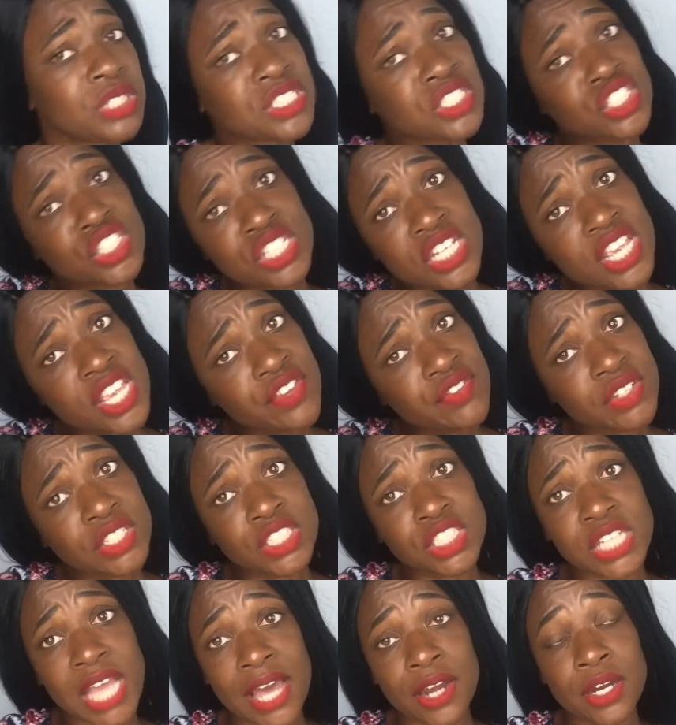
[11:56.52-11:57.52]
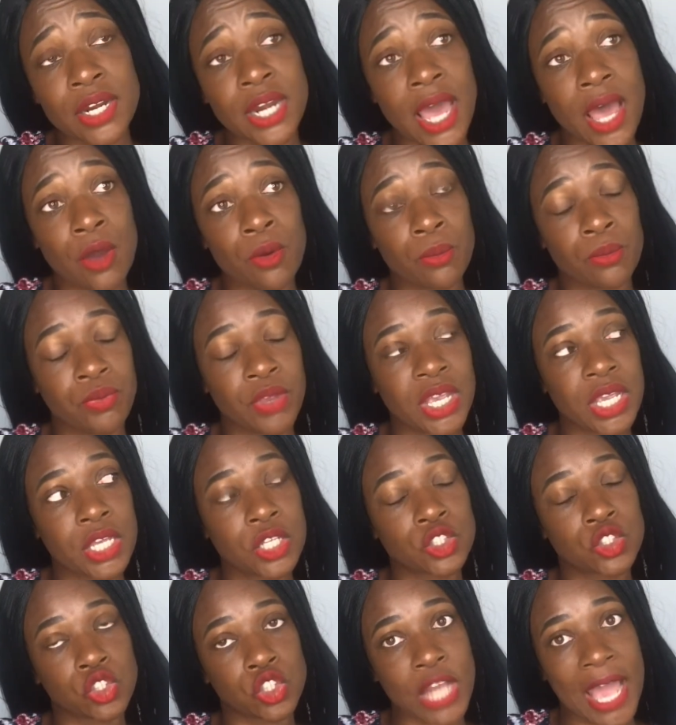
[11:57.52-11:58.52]
She even shouted out,
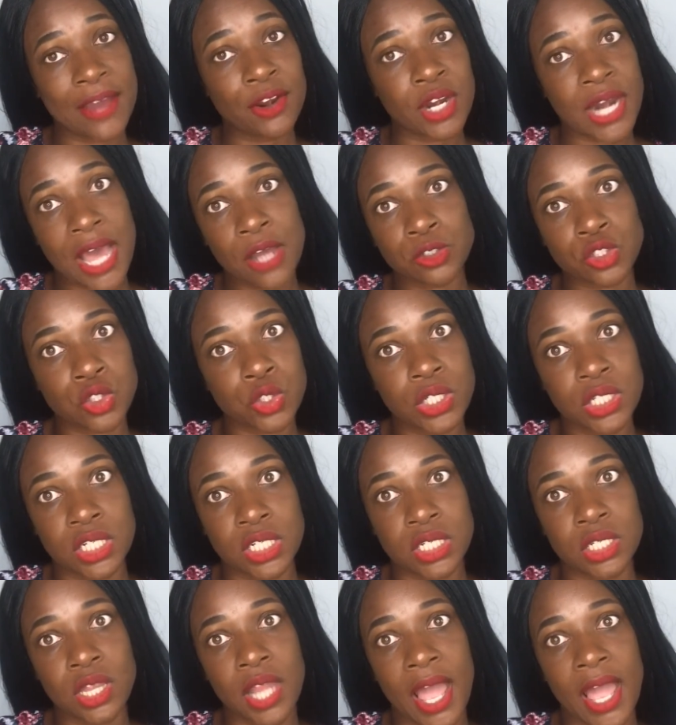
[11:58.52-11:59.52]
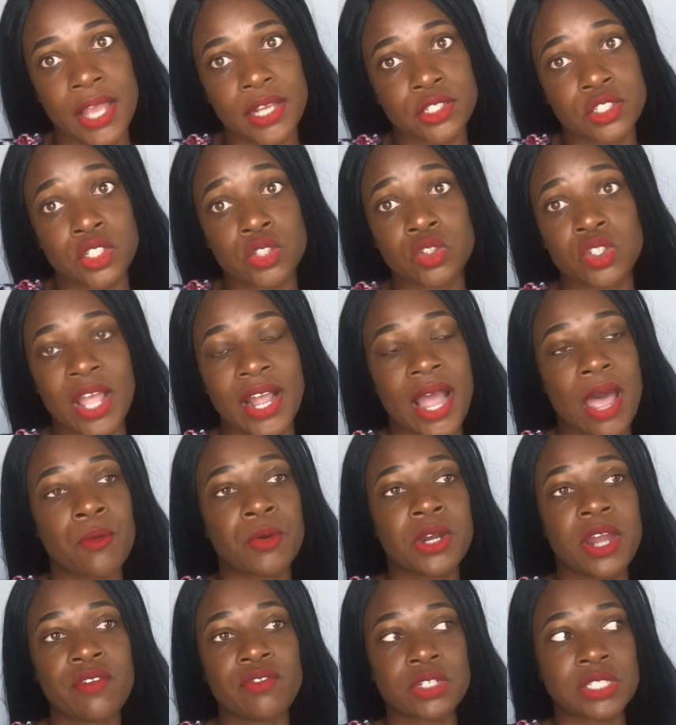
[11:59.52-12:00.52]
Nicki shouted out Trina. Like, she was like, I
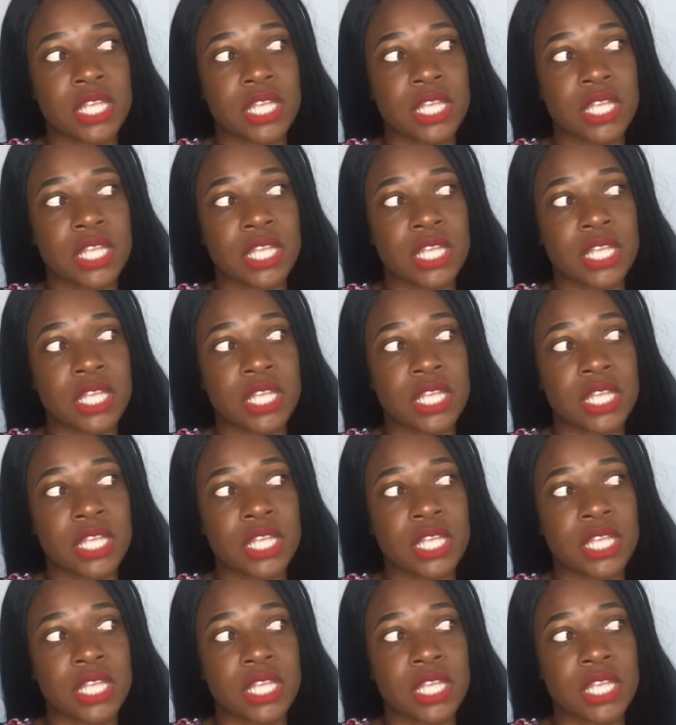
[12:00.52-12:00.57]
would never